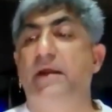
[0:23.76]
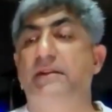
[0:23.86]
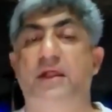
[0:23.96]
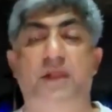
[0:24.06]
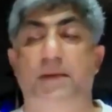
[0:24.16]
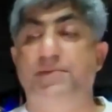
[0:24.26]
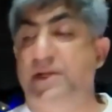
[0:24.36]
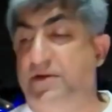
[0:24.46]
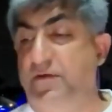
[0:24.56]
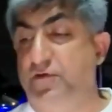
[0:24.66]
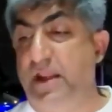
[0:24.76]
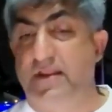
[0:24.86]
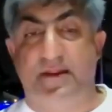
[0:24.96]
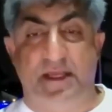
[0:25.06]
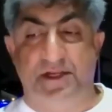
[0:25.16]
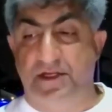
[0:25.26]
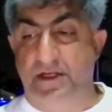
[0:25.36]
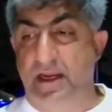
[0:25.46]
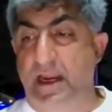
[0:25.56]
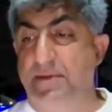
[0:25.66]
the subject of today's discussion,
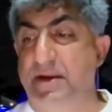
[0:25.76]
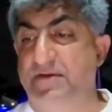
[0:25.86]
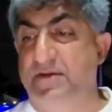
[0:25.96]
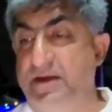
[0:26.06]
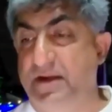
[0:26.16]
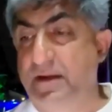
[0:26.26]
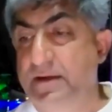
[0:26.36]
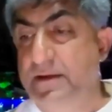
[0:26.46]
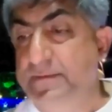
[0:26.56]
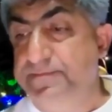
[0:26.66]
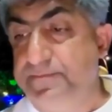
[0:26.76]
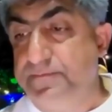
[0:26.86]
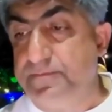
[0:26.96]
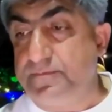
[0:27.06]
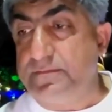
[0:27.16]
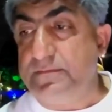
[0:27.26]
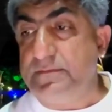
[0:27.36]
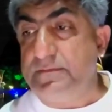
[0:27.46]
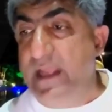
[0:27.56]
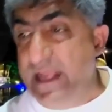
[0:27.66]
administrator,
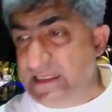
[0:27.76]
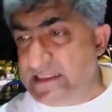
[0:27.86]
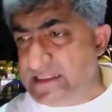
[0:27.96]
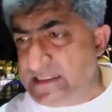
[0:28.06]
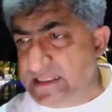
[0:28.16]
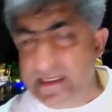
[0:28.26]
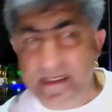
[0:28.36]
is